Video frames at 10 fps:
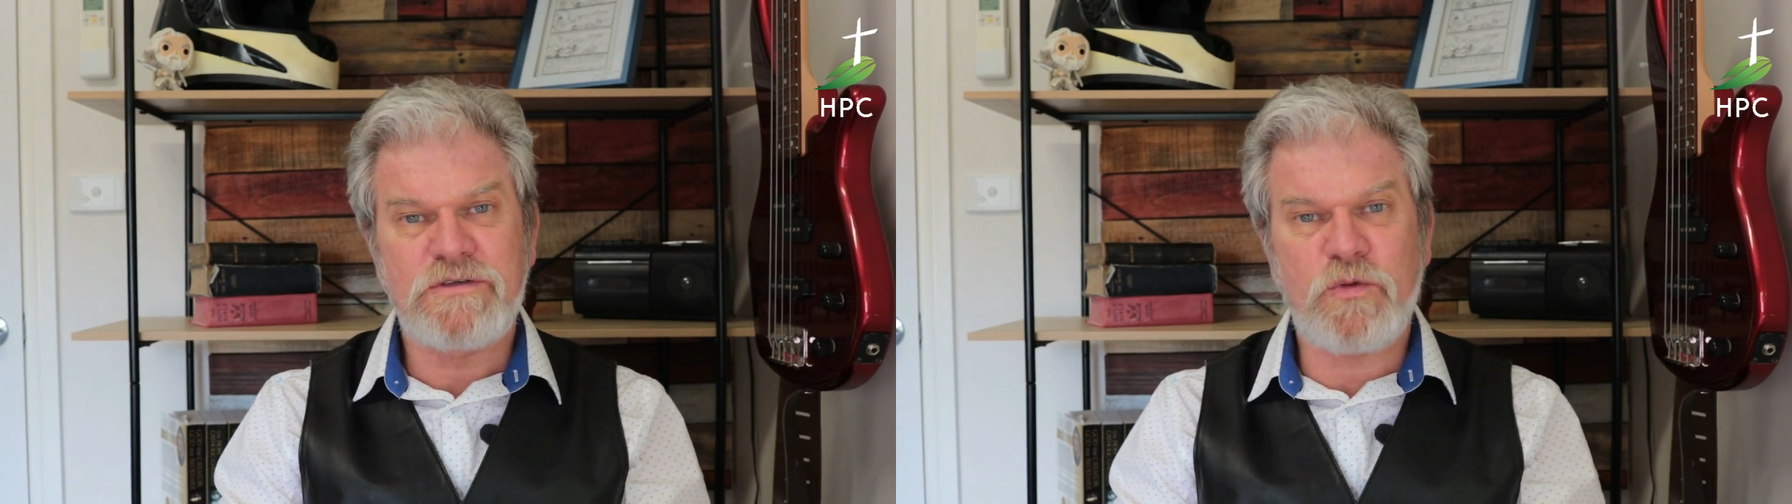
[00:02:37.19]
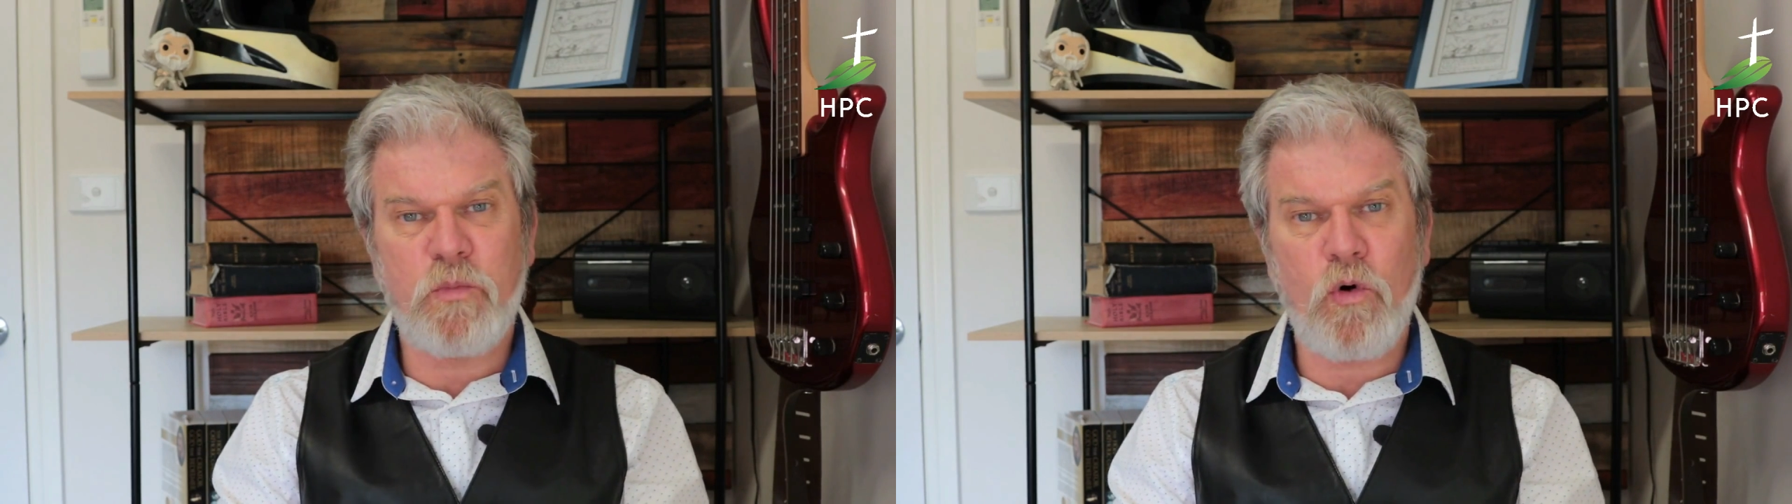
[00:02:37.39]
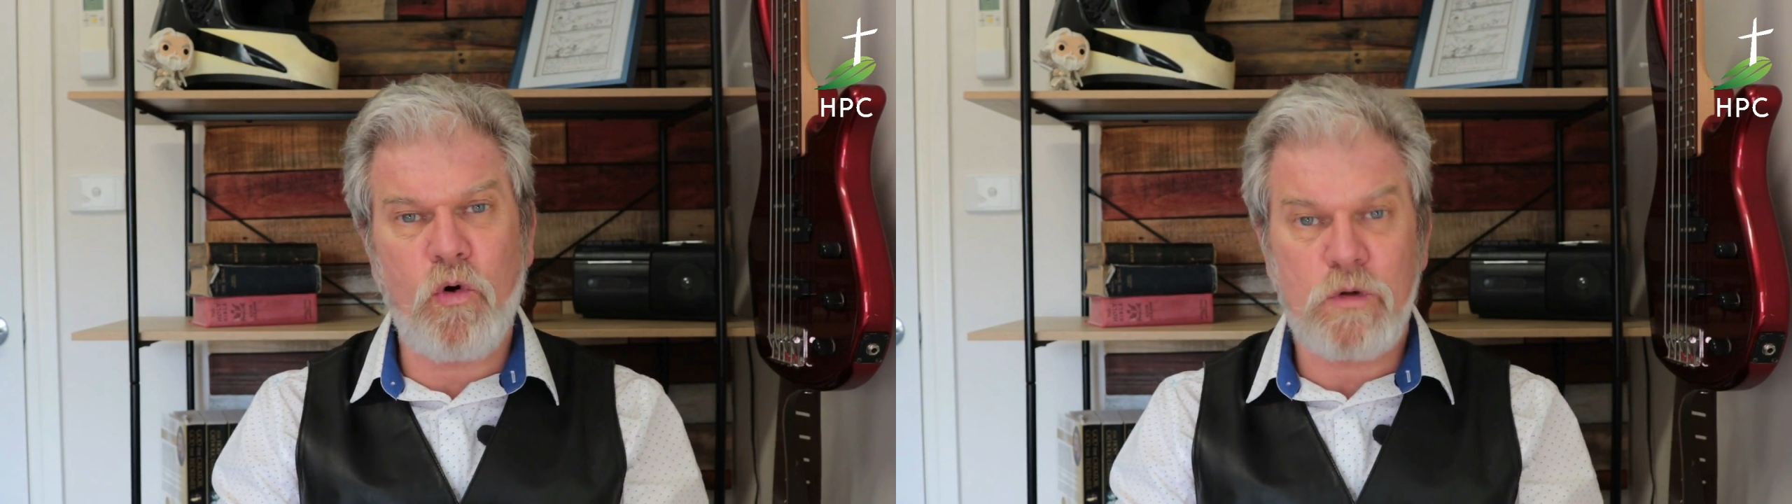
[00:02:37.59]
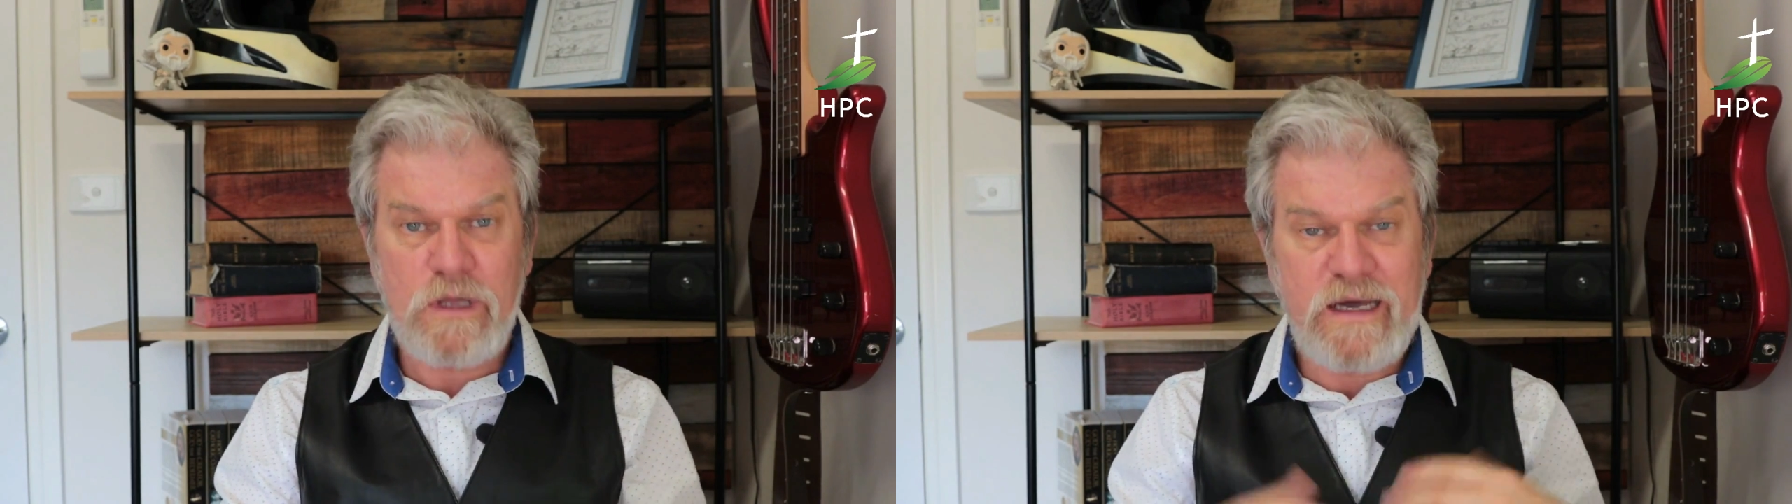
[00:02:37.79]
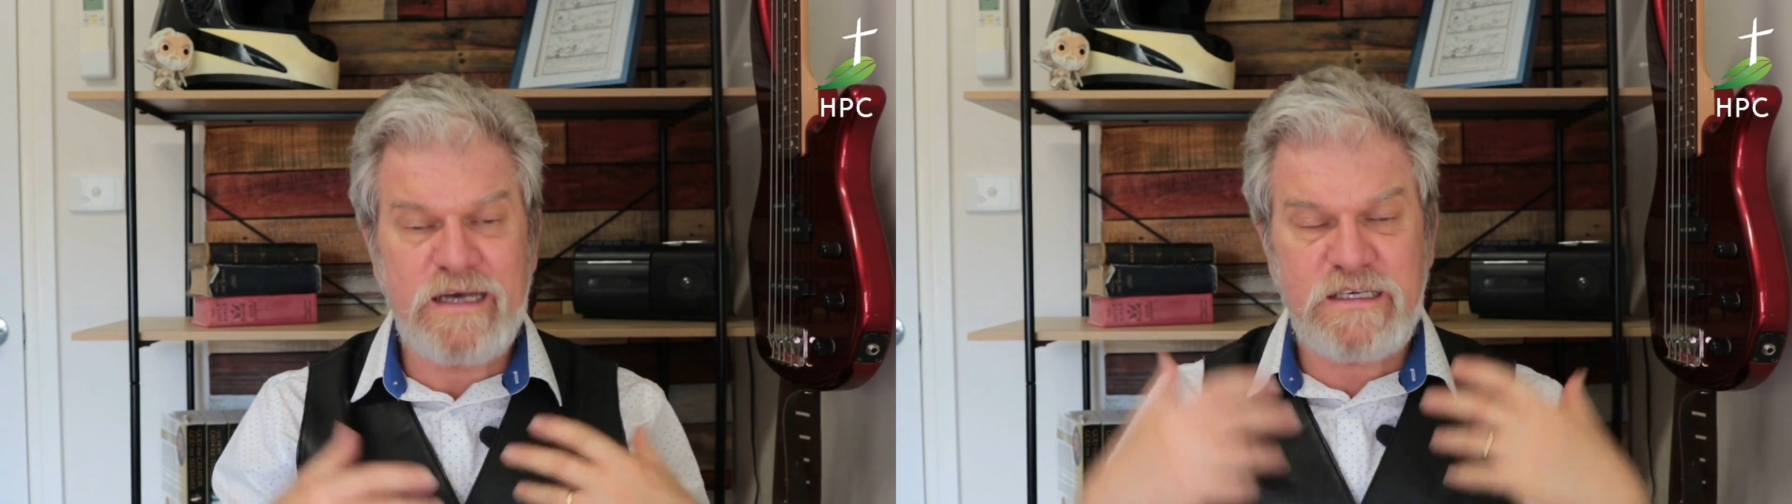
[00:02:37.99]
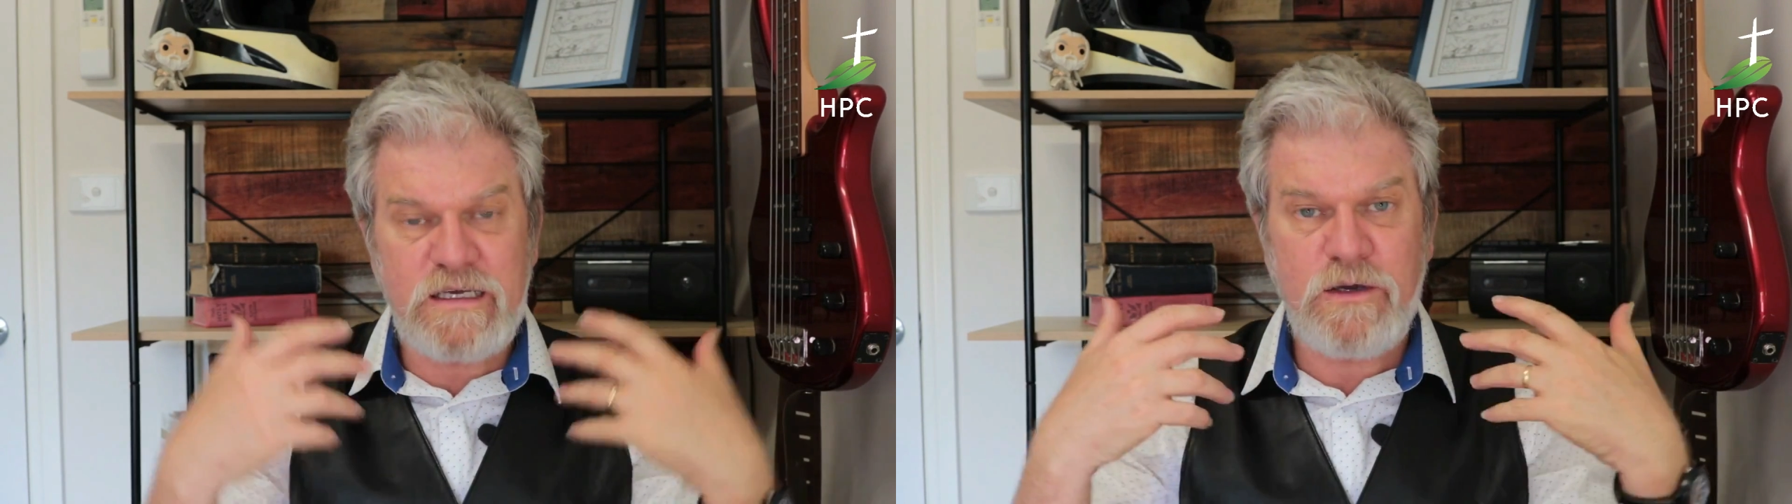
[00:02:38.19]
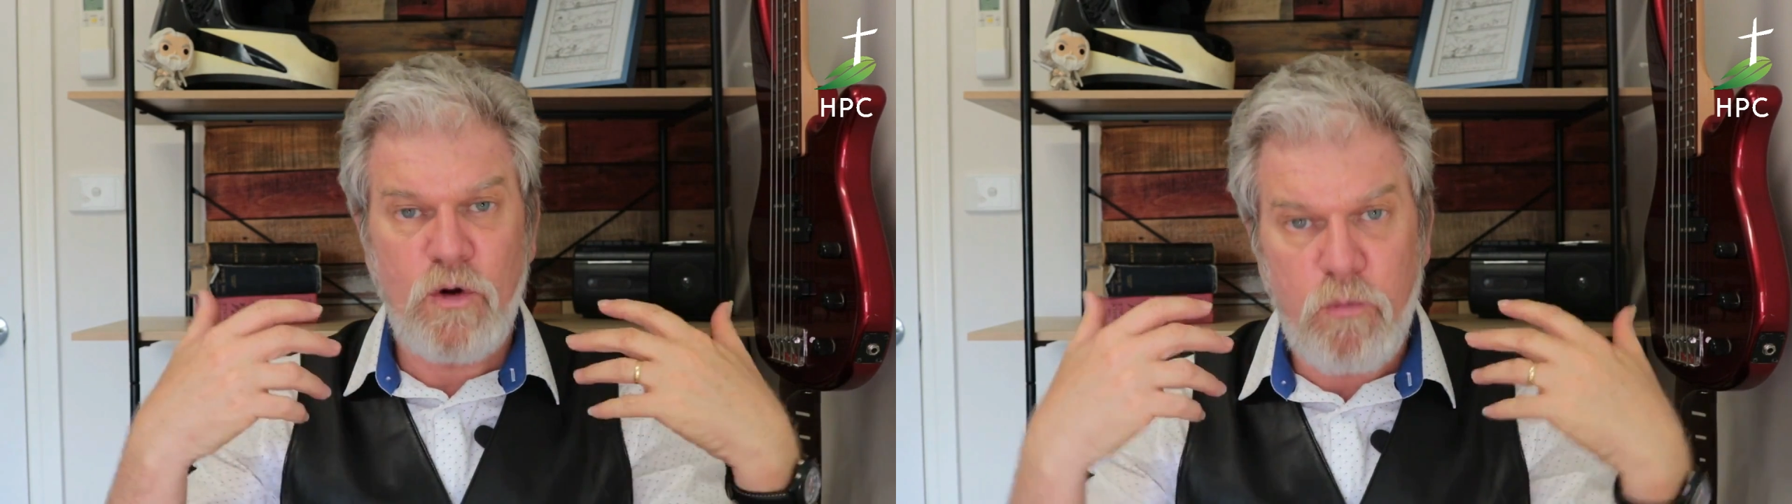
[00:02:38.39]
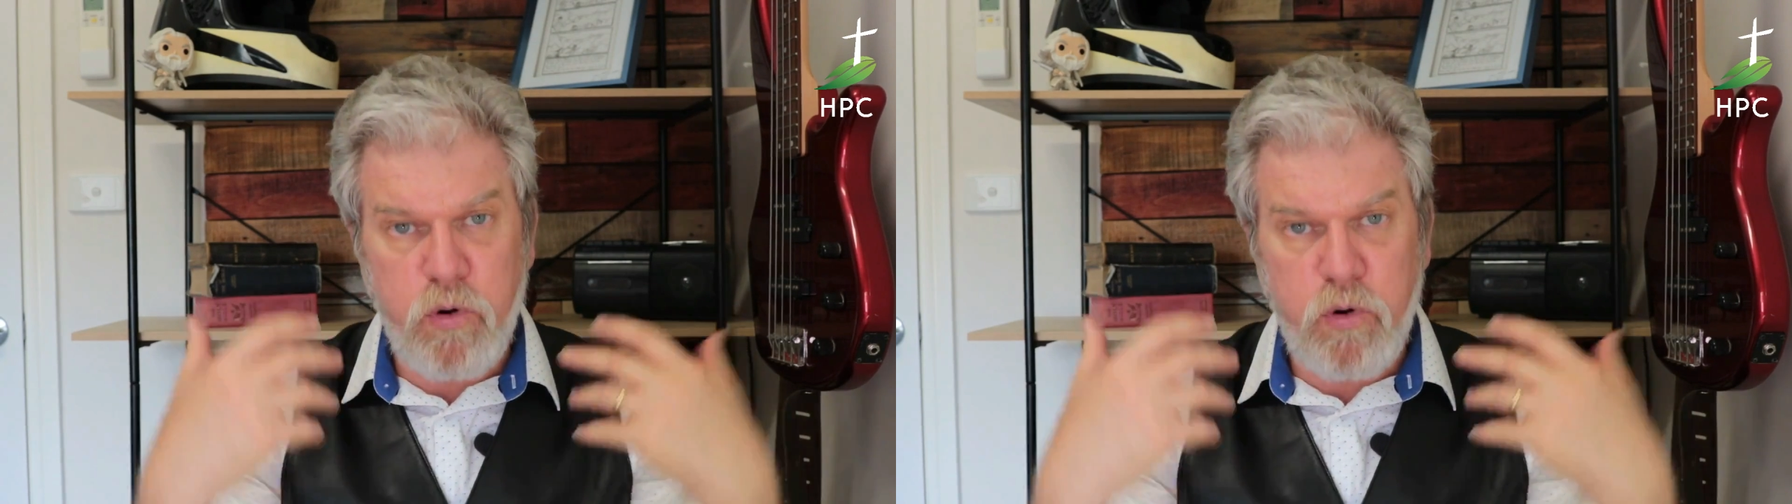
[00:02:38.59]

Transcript: to Paul as he